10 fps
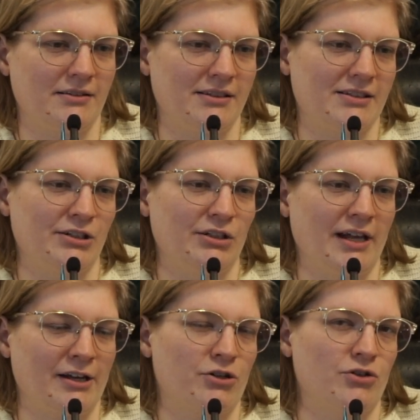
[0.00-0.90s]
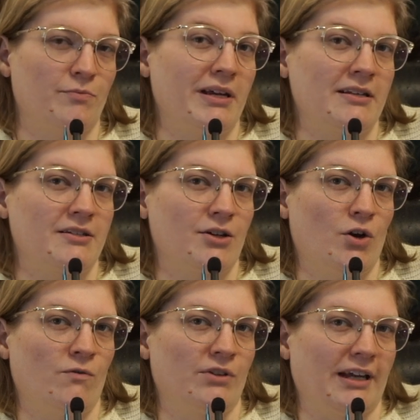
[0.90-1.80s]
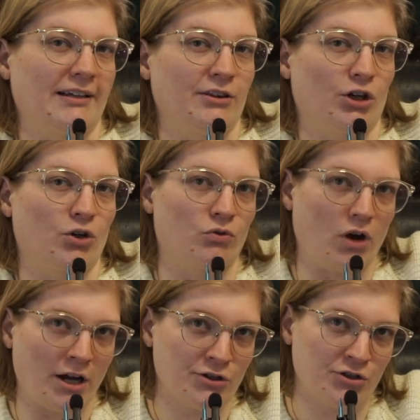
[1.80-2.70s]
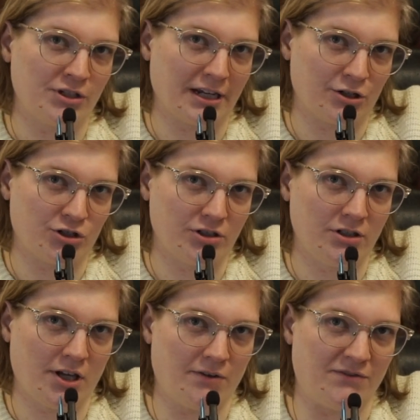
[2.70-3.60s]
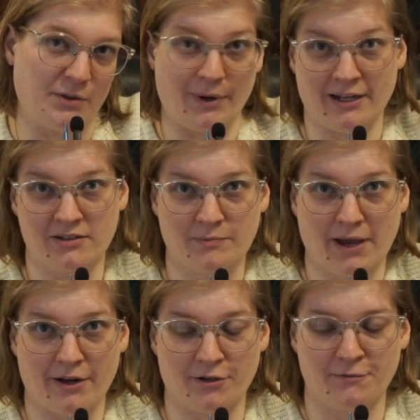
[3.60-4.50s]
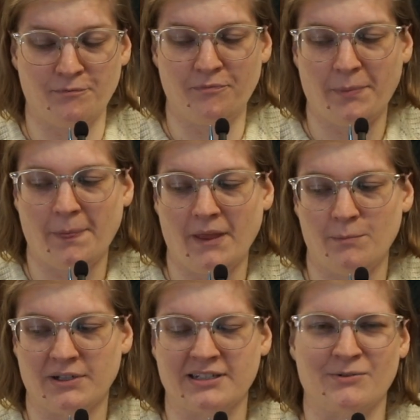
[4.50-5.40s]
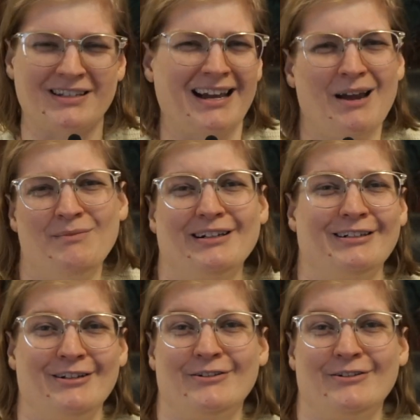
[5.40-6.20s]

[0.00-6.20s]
this little extra bit over like the crotch section of the pants pattern because I was like, I'm not gonna